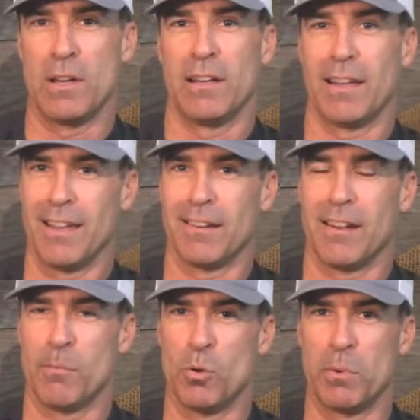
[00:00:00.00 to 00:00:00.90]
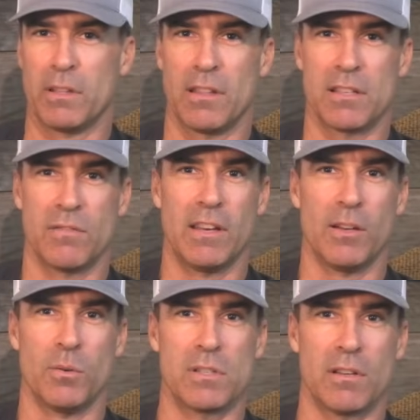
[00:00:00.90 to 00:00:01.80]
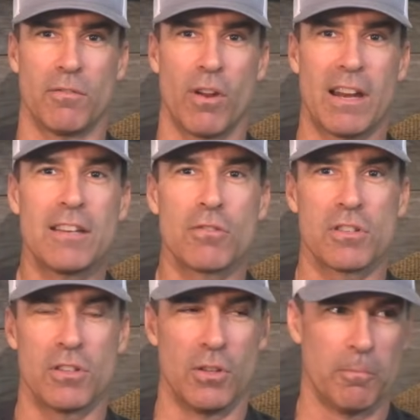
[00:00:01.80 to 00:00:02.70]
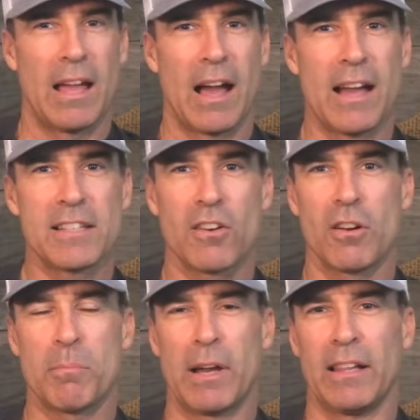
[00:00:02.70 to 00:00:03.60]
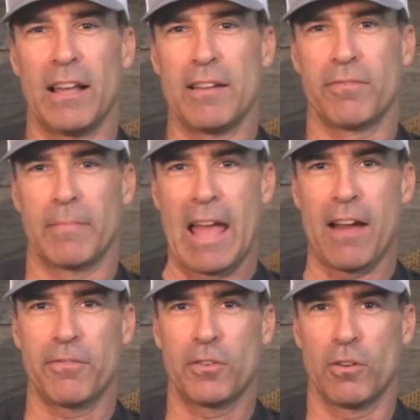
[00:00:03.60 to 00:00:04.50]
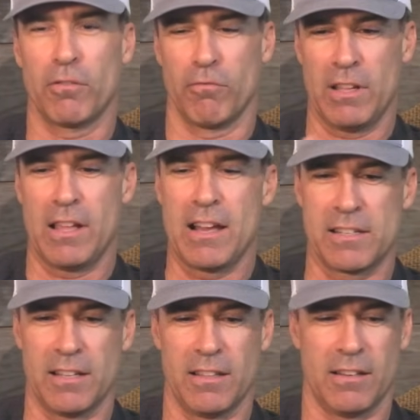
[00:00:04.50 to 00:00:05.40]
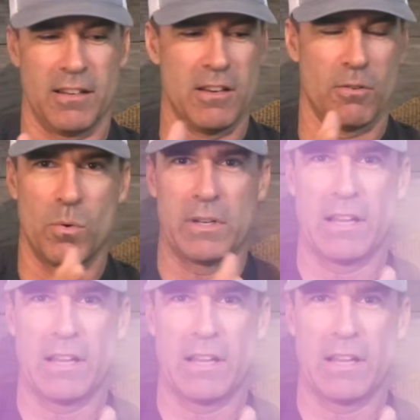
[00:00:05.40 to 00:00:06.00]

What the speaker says: again, I'm hoping that this video is of great interest to you. I started my life after realizing that, going down